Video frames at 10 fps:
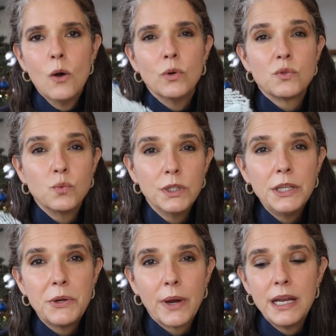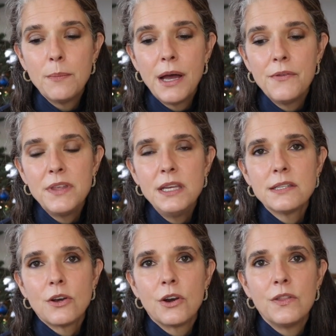What's really great about
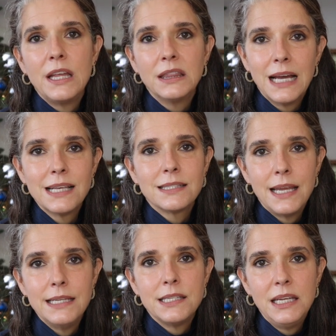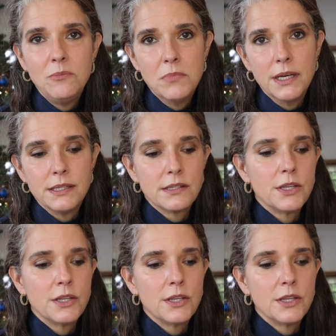these are they last 18 months.